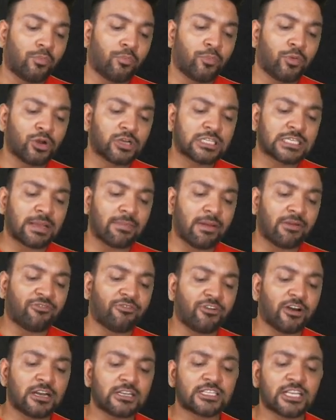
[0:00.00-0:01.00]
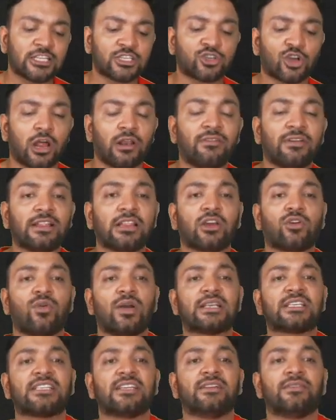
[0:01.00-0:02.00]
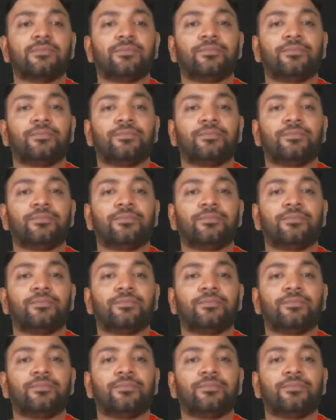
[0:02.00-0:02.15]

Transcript: Put some efforts on solving the question.